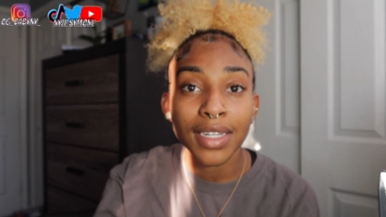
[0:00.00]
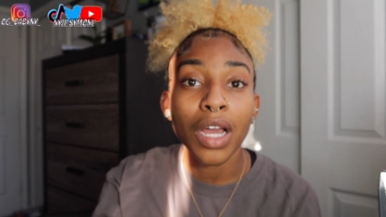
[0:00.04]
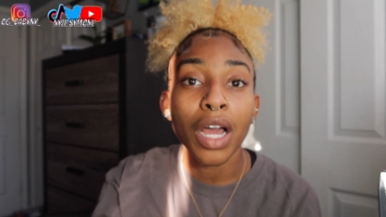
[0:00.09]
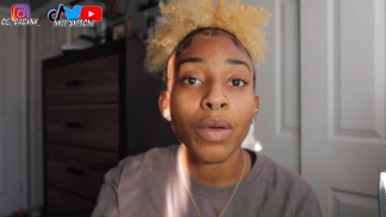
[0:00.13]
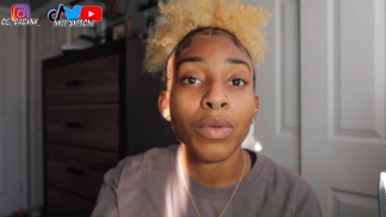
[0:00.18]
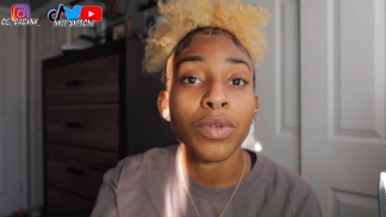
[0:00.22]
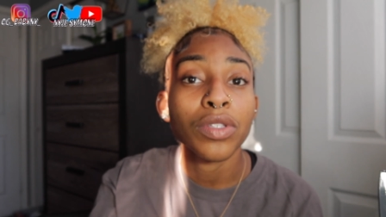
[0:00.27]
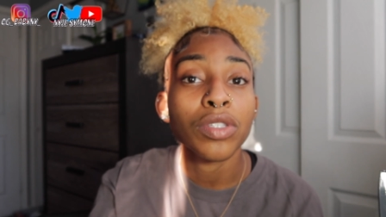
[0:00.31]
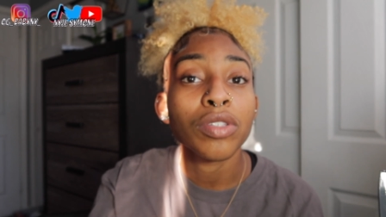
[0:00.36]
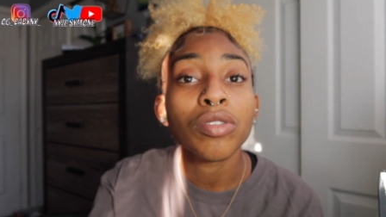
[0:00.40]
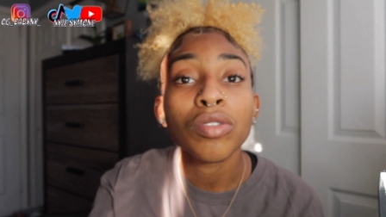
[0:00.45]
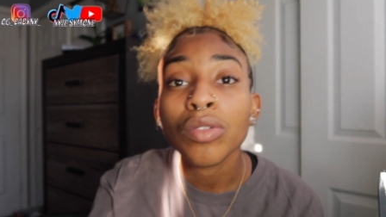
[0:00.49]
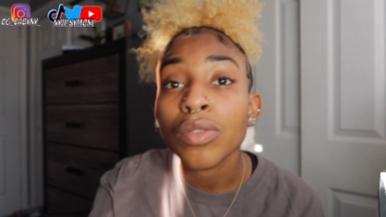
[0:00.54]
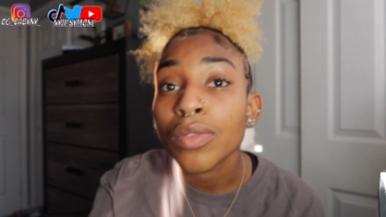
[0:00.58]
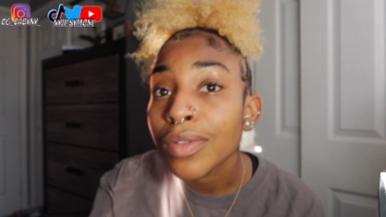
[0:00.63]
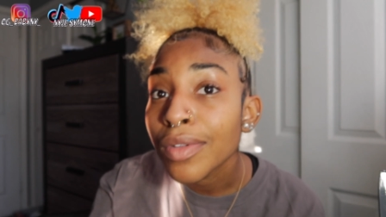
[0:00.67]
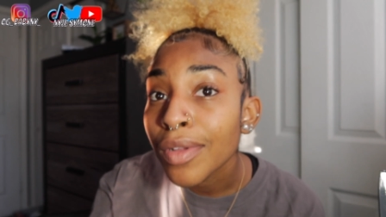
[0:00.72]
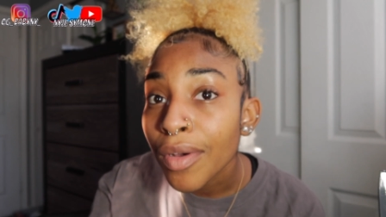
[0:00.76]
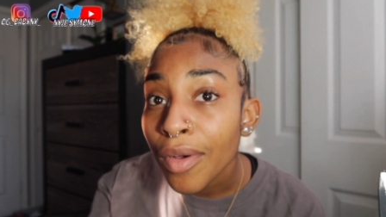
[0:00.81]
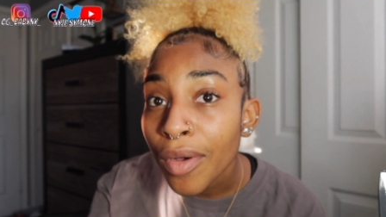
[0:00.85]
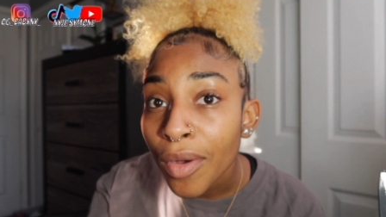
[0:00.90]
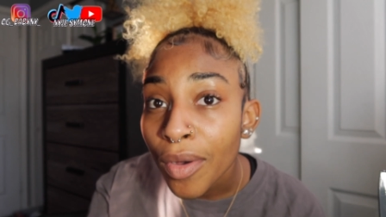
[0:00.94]
I was
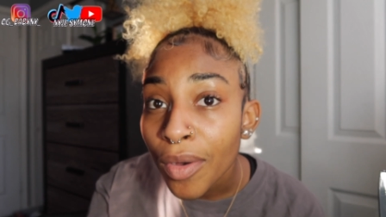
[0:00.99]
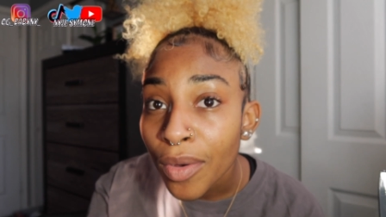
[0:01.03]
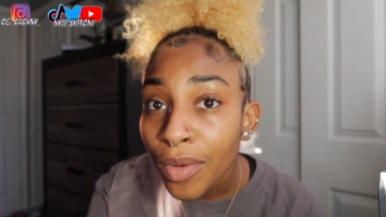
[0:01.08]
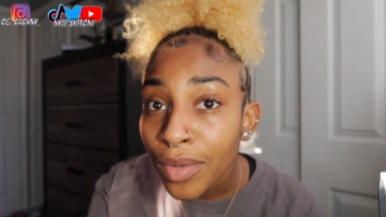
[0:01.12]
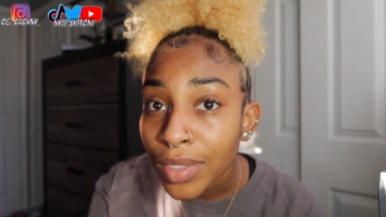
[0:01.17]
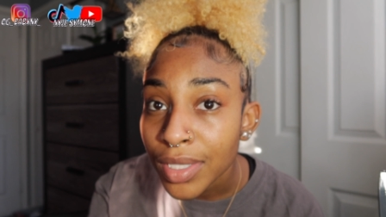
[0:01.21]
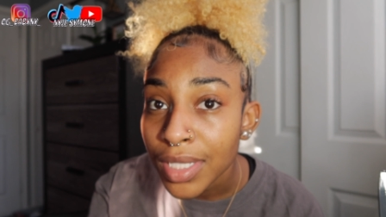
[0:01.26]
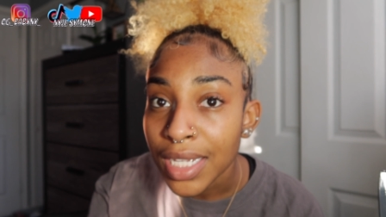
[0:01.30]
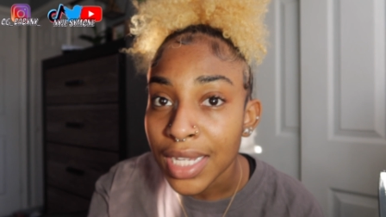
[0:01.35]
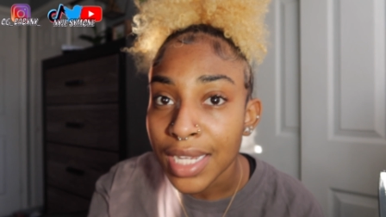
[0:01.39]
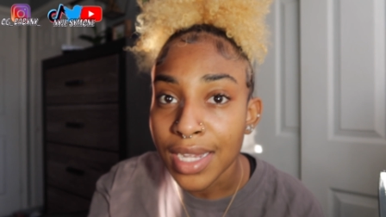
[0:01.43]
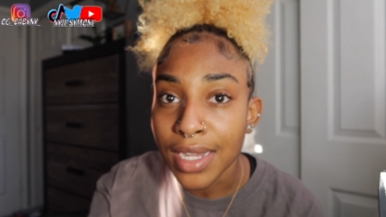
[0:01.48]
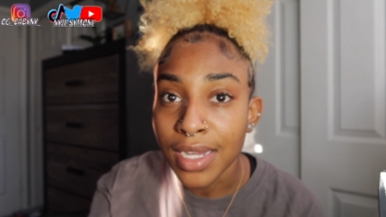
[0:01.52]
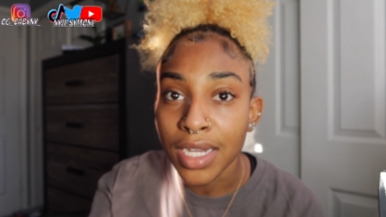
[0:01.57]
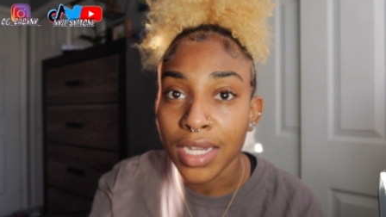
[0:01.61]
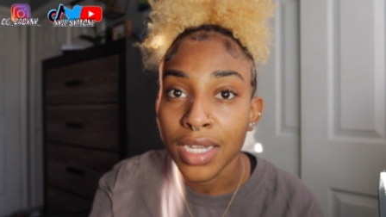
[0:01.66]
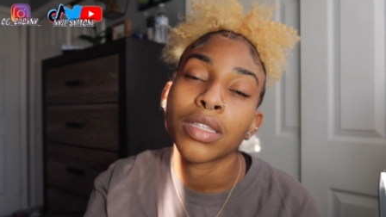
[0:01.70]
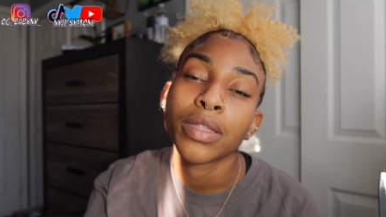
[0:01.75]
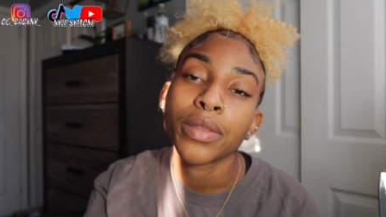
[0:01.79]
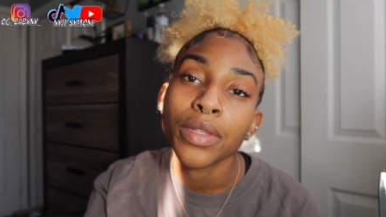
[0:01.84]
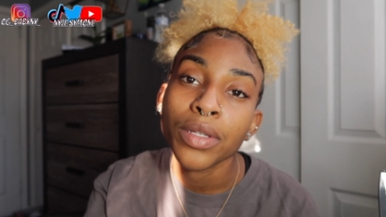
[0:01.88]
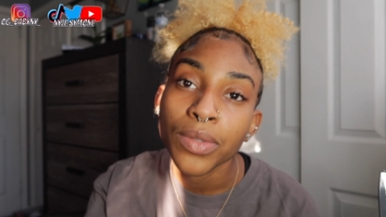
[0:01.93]
slowly
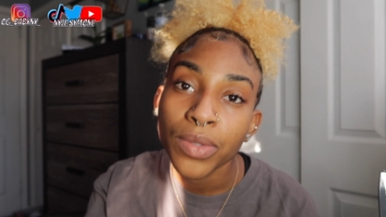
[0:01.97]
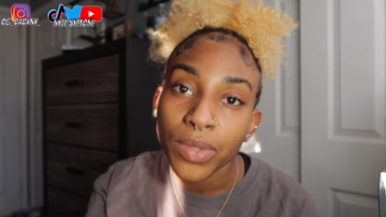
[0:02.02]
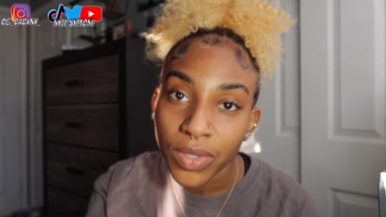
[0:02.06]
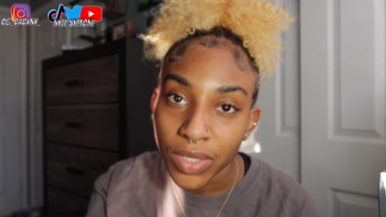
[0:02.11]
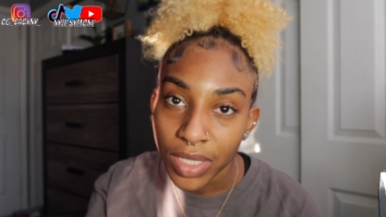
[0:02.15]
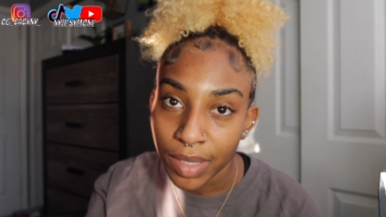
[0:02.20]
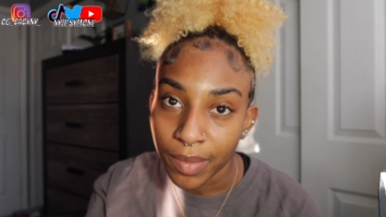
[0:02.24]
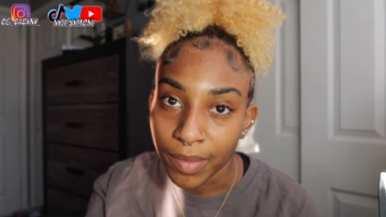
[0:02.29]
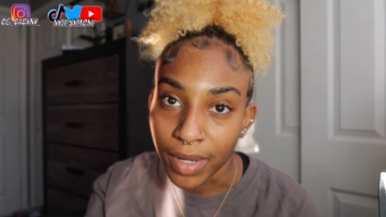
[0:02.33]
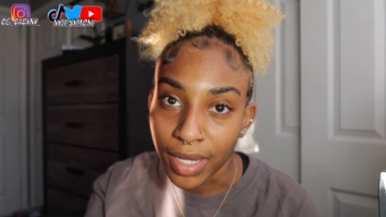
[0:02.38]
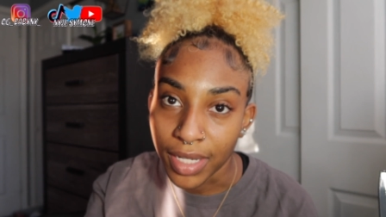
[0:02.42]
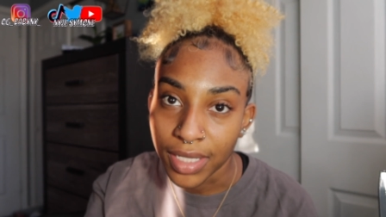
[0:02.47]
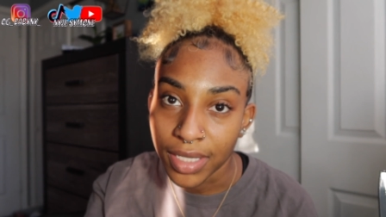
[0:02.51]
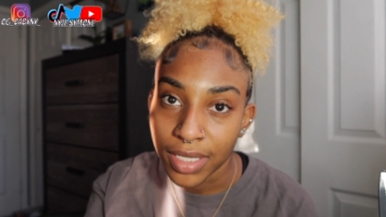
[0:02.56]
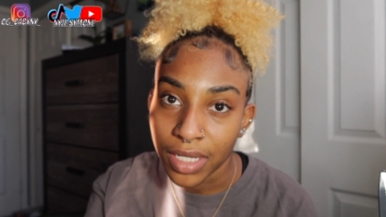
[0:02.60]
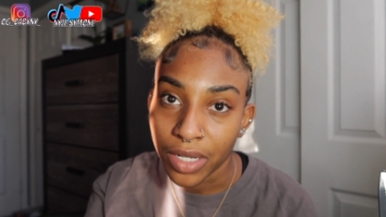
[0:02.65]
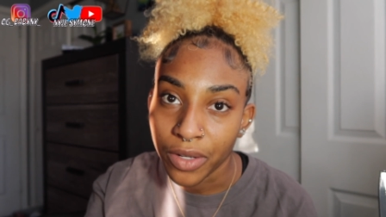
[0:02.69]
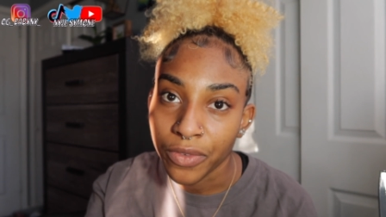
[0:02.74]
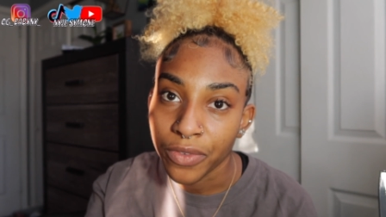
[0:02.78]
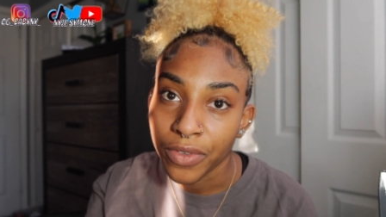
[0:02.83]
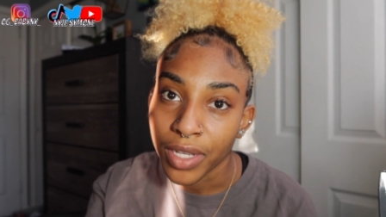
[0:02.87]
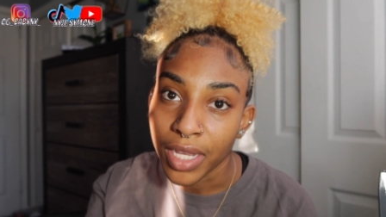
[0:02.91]
losing
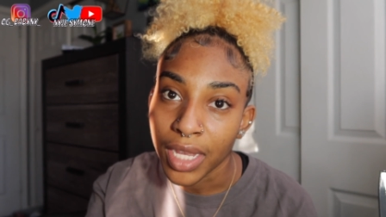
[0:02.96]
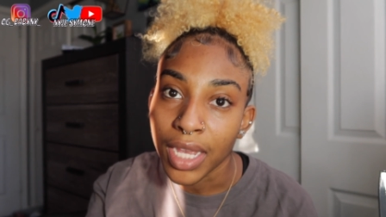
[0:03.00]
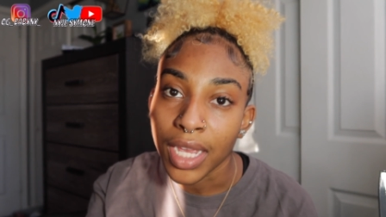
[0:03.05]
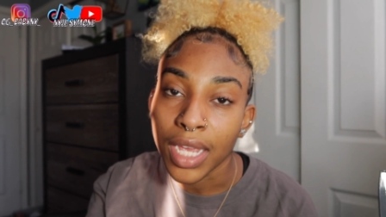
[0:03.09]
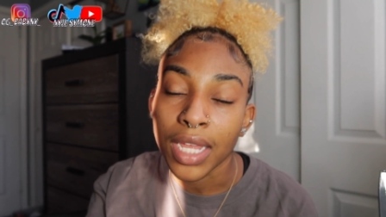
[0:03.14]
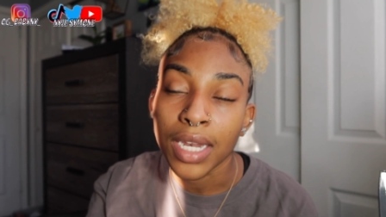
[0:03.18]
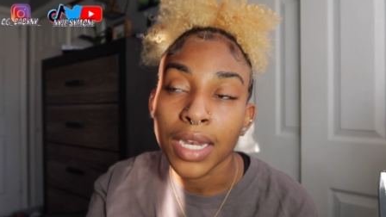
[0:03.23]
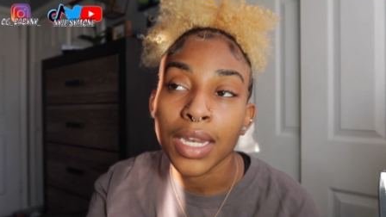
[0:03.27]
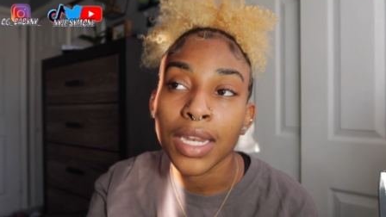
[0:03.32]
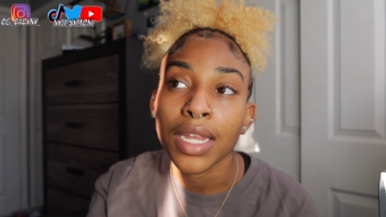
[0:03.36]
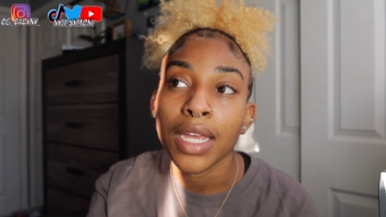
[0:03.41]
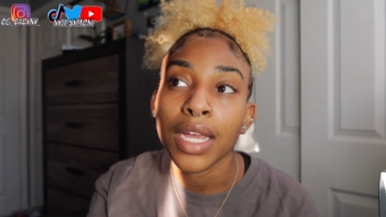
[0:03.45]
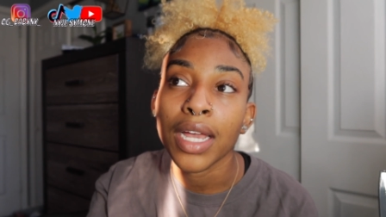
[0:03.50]
myself again.